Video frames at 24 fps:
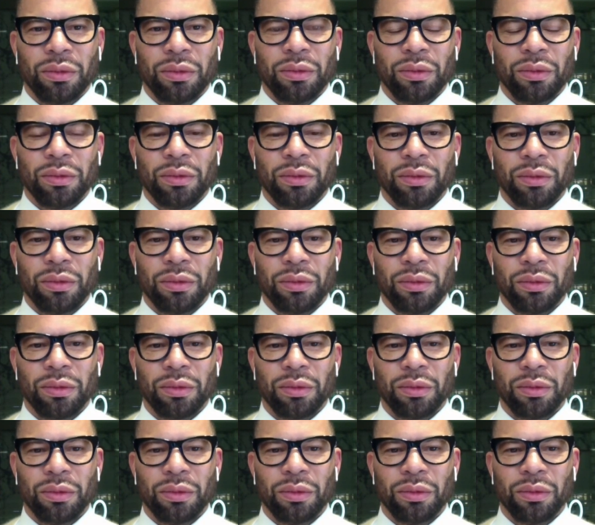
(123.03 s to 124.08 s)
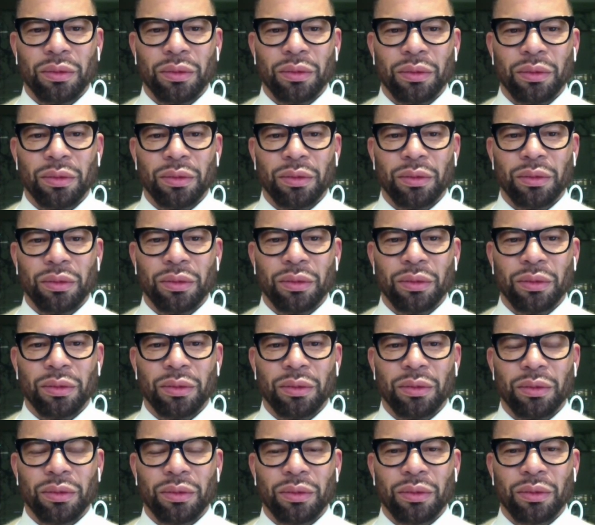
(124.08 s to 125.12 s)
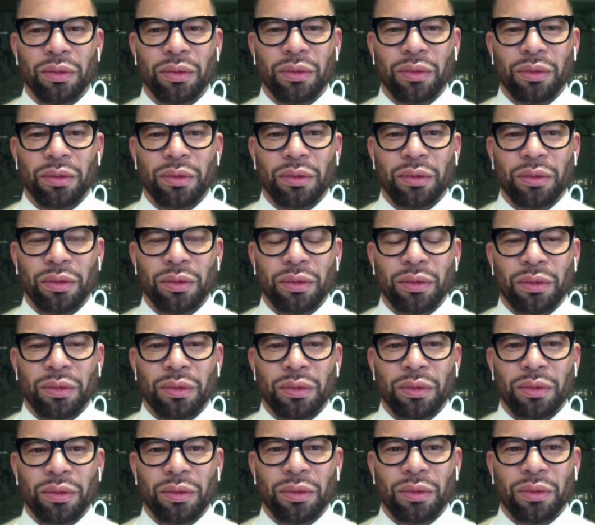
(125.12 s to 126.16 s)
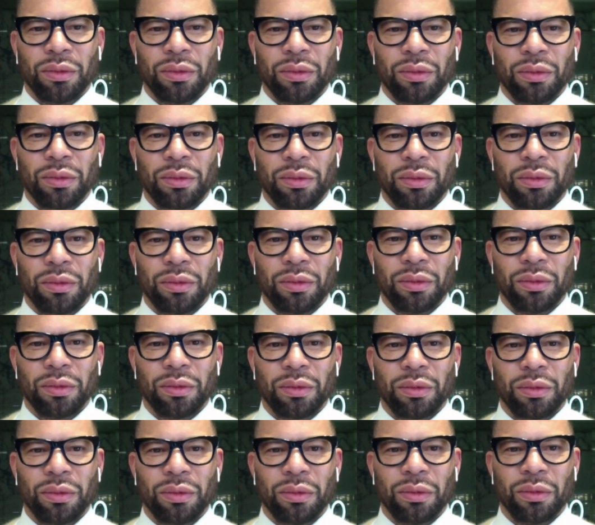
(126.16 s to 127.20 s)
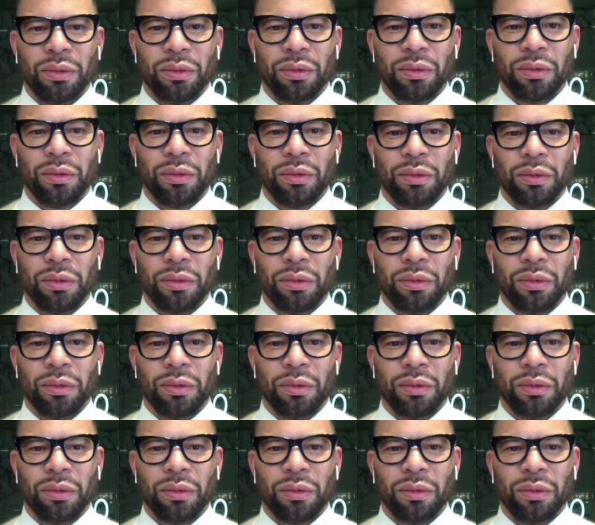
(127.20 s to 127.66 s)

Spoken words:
The person shown says nothing.